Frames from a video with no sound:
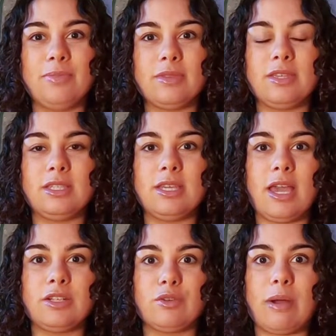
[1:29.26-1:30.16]
since the
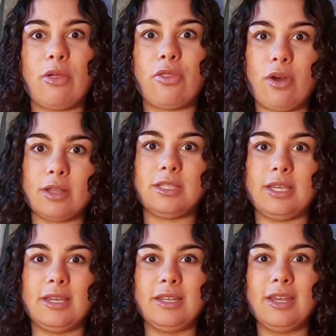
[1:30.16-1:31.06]
age of about
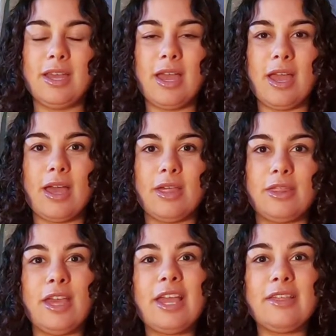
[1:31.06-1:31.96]
13,
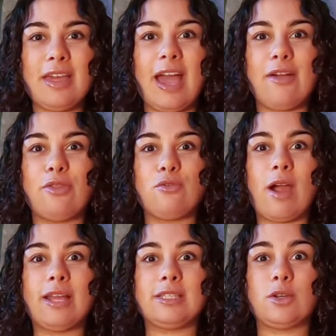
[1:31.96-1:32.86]
thinking they had the
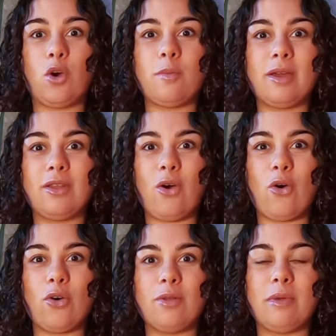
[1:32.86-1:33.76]
right to comment
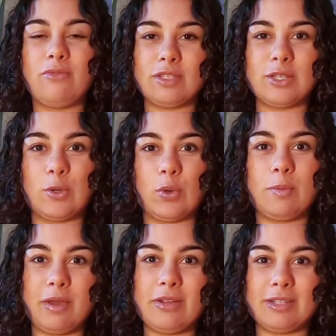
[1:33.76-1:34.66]
on my physical
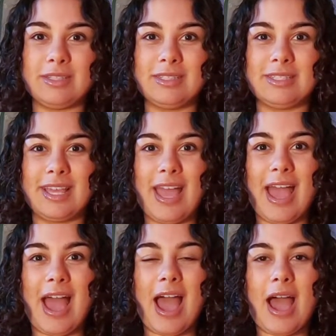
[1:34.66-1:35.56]
appearance.
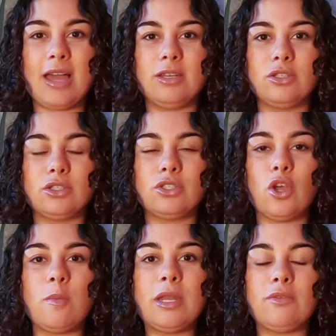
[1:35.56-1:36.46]
And
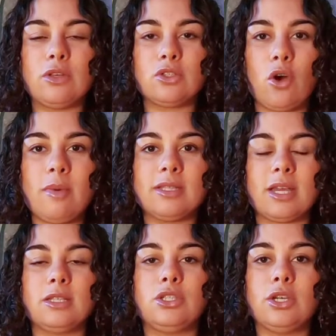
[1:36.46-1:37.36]
so many of those comments
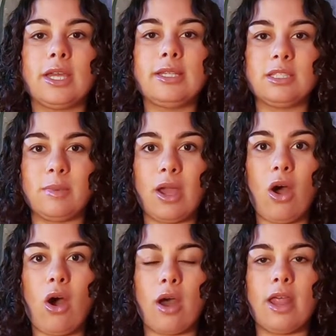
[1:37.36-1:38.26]
I took into my
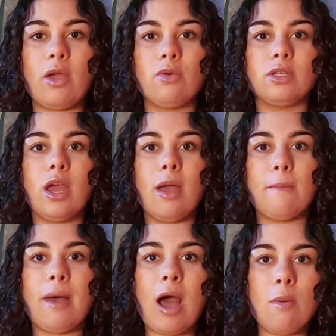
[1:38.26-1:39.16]
heart, and I would
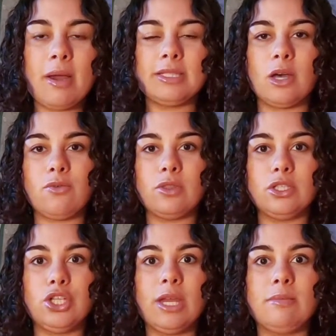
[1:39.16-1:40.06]
pound myself at the
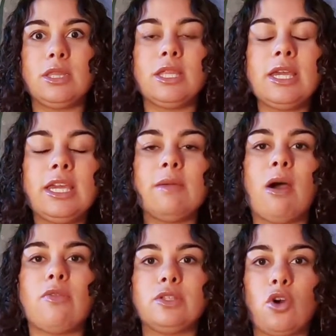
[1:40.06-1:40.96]
gym thinking
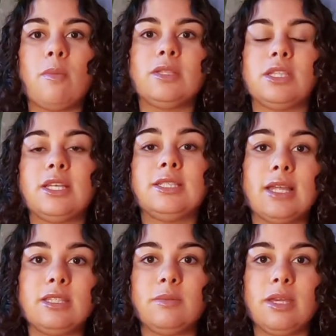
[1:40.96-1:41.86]
about these comments that they
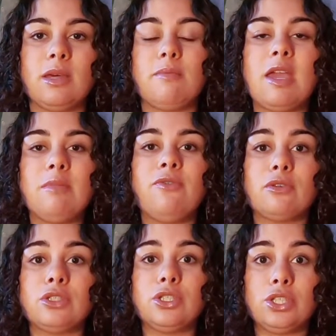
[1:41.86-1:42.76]
said to me that made me feel
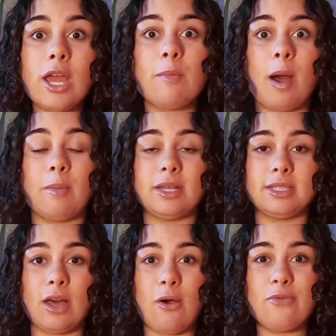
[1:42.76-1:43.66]
shit about
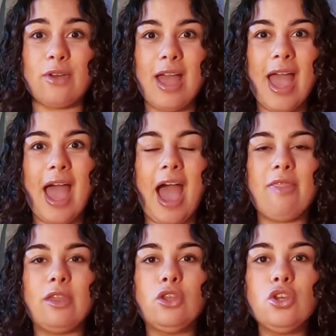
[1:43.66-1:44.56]
myself, and
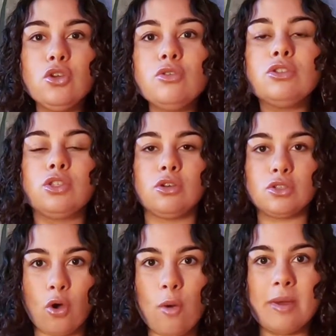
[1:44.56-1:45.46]
then use those
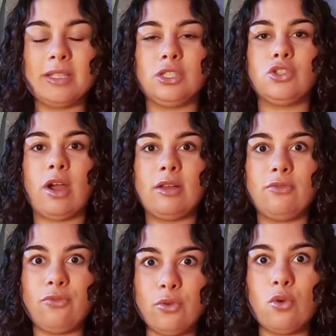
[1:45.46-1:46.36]
comments to try and
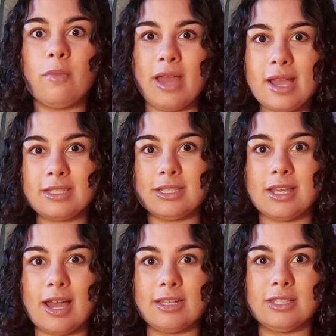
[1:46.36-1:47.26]
fuel my
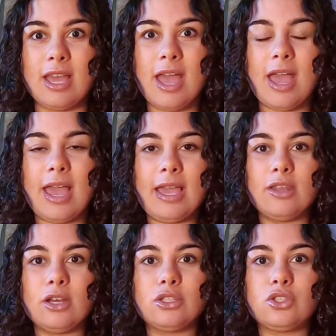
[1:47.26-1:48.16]
exercise in
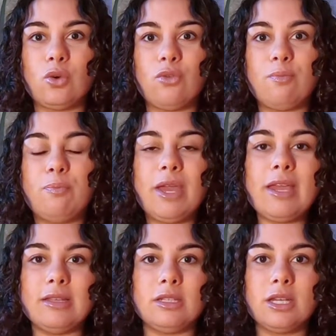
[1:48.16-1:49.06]
a sort of
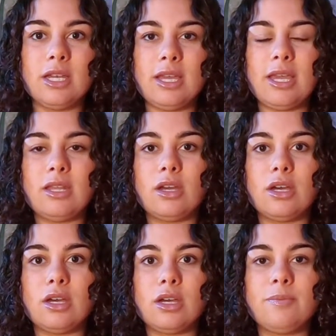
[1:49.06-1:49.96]
bid, in
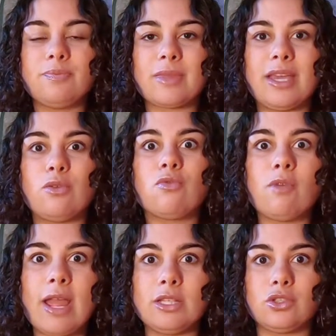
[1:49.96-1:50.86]
a
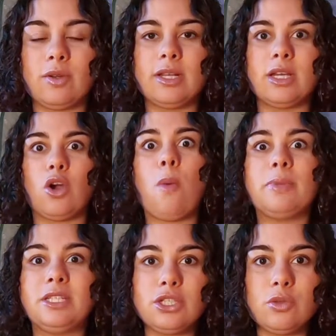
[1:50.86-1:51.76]
race or in a
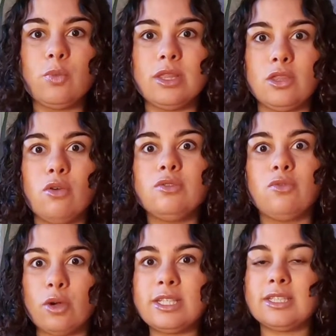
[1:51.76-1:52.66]
competition with those
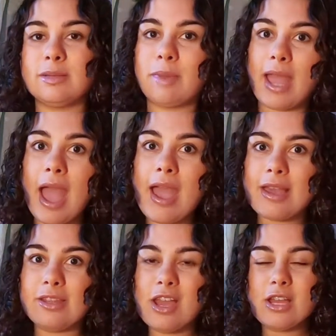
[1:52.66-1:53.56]
voices in my
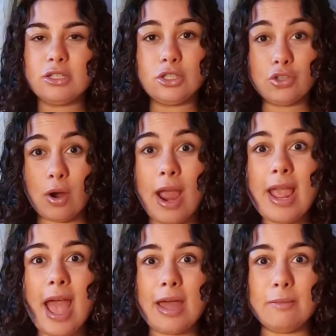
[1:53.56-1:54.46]
head to
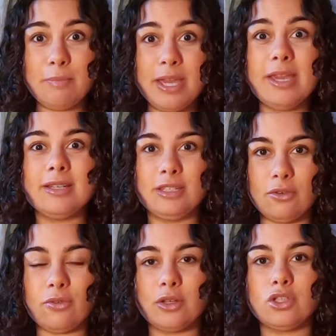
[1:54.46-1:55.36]
try and be
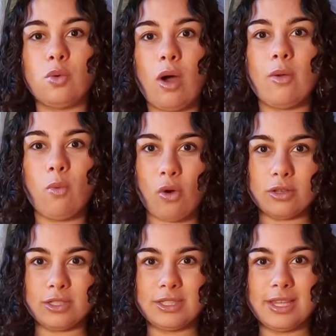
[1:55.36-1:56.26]
different to what I
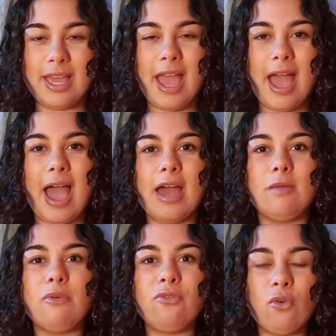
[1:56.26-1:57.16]
was.
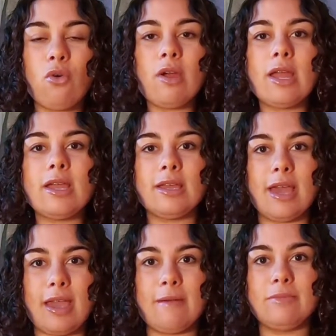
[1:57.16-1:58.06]
And before I
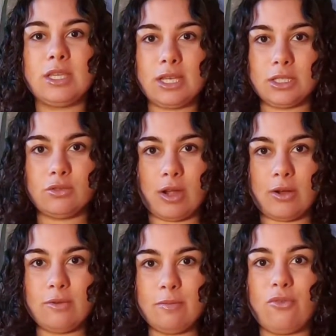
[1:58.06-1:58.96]
went to
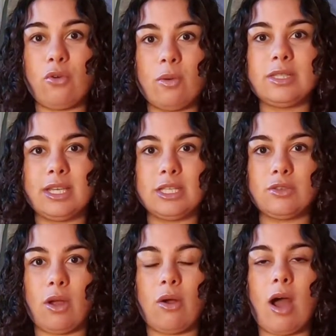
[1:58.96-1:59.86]

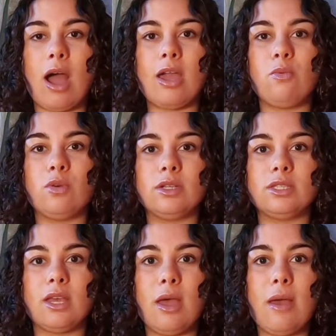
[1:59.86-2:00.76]
Israel, I
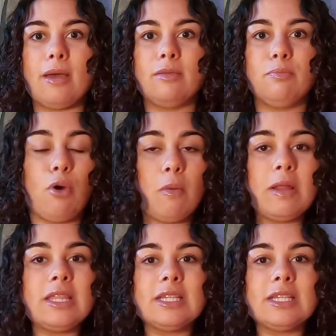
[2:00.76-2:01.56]
was probably the